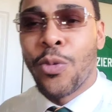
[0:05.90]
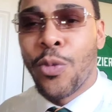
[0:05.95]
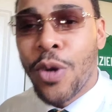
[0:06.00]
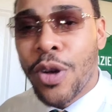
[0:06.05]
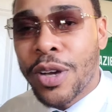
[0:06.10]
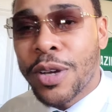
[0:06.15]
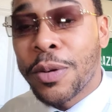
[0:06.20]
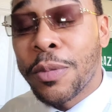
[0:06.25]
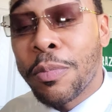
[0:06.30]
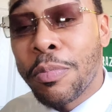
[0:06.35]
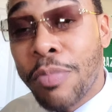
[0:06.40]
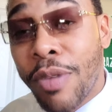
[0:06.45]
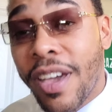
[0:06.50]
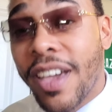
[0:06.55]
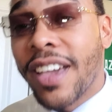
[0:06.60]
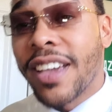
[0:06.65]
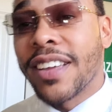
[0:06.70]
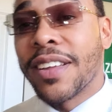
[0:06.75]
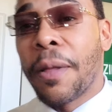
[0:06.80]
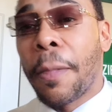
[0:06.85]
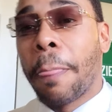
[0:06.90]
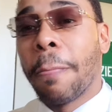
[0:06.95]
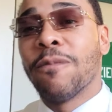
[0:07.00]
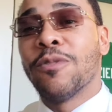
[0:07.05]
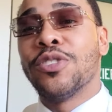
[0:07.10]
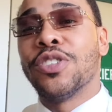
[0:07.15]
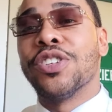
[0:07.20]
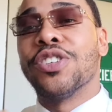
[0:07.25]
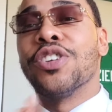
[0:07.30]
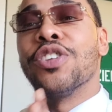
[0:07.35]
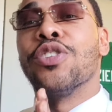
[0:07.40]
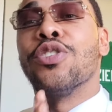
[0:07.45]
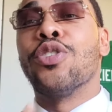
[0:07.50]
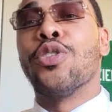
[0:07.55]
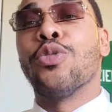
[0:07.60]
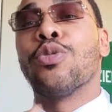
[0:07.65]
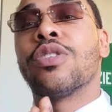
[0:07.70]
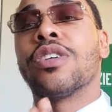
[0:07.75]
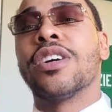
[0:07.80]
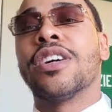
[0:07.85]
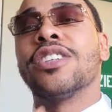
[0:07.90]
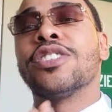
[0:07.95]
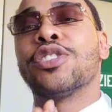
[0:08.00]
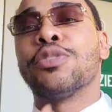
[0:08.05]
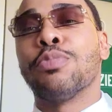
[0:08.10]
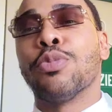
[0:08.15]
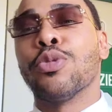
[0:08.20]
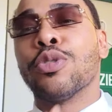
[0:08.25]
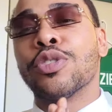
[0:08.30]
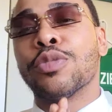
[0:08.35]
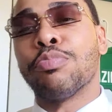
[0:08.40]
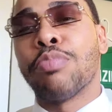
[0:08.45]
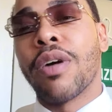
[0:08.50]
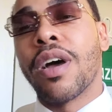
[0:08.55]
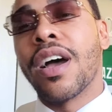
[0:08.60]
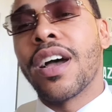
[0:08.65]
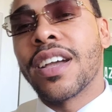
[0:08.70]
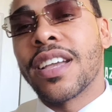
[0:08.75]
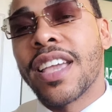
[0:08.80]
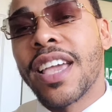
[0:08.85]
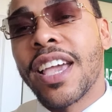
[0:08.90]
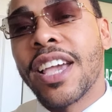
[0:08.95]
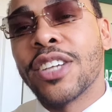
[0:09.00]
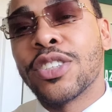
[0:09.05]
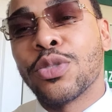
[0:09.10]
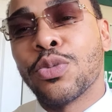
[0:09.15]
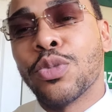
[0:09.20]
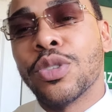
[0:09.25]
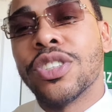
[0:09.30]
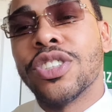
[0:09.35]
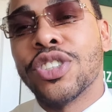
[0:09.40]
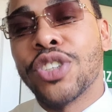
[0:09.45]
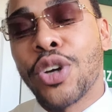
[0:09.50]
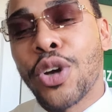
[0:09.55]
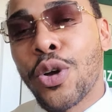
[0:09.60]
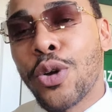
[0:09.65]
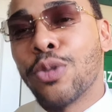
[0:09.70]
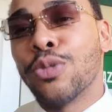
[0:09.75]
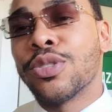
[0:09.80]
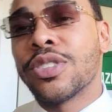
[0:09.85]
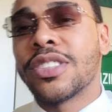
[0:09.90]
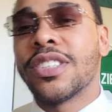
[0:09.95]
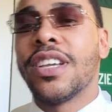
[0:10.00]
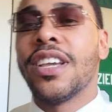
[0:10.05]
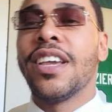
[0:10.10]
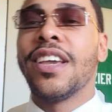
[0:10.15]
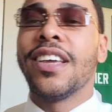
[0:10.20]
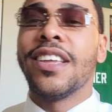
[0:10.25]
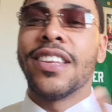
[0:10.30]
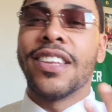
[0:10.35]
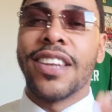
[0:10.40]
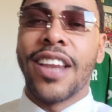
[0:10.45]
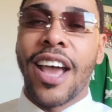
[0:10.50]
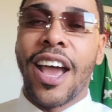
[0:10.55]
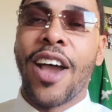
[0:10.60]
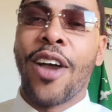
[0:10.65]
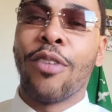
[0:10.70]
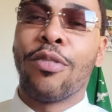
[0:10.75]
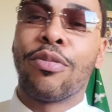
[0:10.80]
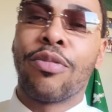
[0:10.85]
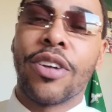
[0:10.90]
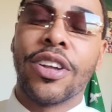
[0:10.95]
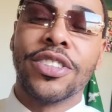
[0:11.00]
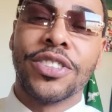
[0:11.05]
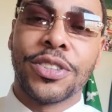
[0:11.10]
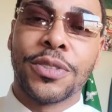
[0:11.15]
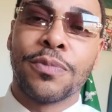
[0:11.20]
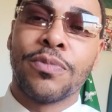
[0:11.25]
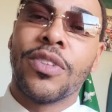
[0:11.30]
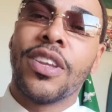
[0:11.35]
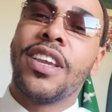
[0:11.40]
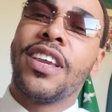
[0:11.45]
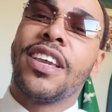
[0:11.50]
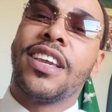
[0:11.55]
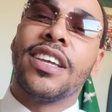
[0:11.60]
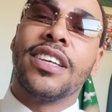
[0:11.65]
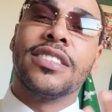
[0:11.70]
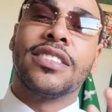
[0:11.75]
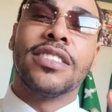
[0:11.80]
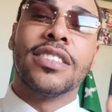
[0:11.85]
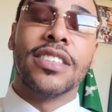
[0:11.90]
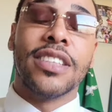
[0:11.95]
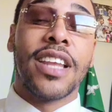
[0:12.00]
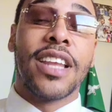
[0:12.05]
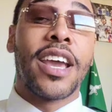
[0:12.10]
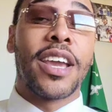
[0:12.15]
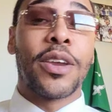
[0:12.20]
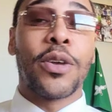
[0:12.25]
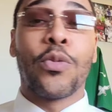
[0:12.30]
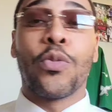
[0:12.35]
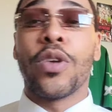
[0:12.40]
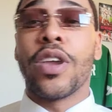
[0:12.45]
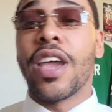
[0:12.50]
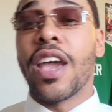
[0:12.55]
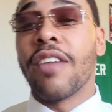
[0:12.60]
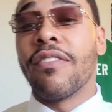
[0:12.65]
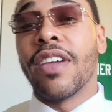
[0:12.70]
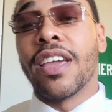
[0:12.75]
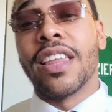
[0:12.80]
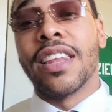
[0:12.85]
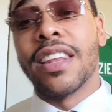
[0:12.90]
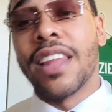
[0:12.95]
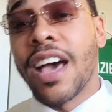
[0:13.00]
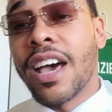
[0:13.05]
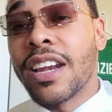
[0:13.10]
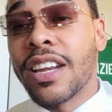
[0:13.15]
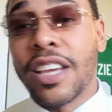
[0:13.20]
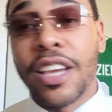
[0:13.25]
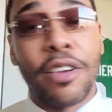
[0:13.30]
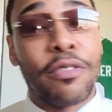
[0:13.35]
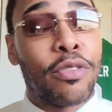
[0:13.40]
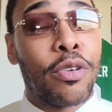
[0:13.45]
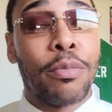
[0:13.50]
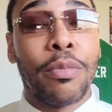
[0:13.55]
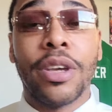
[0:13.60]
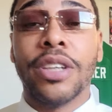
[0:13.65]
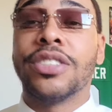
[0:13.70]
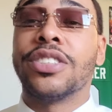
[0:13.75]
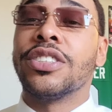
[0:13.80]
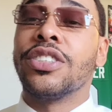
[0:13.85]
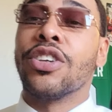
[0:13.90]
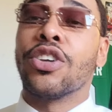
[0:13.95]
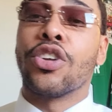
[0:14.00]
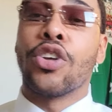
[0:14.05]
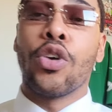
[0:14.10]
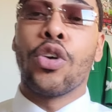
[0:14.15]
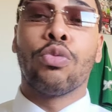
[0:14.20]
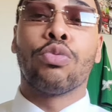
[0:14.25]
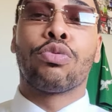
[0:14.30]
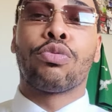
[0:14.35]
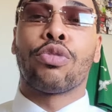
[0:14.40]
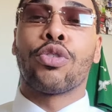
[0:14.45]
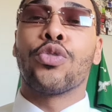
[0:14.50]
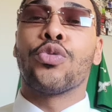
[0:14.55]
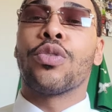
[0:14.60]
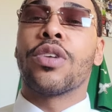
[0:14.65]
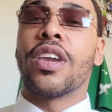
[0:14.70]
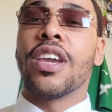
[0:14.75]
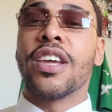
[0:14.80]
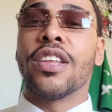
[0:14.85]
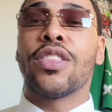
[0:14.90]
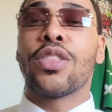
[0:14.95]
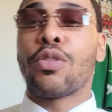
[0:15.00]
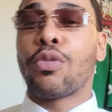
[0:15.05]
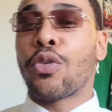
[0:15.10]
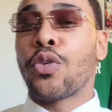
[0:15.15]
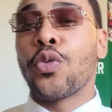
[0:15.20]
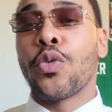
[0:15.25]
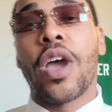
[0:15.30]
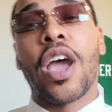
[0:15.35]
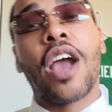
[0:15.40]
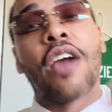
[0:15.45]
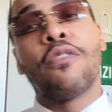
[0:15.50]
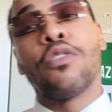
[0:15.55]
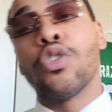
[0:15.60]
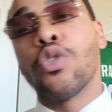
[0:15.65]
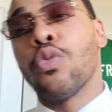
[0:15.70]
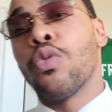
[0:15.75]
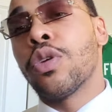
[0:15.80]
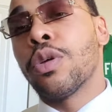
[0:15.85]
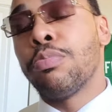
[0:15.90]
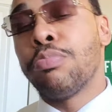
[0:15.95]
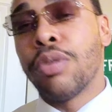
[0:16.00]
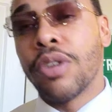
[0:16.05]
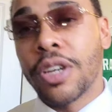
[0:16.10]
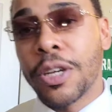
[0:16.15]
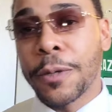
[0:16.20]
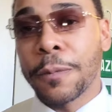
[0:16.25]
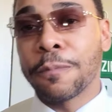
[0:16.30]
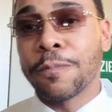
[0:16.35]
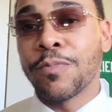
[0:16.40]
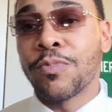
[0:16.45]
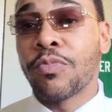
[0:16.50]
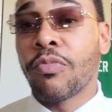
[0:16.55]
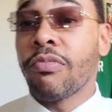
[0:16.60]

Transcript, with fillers: Welcome back to the NoCuts Sports Podcast with your host, Niall Frazier. And today we have a lot of information to go through, get through, however you want to put it.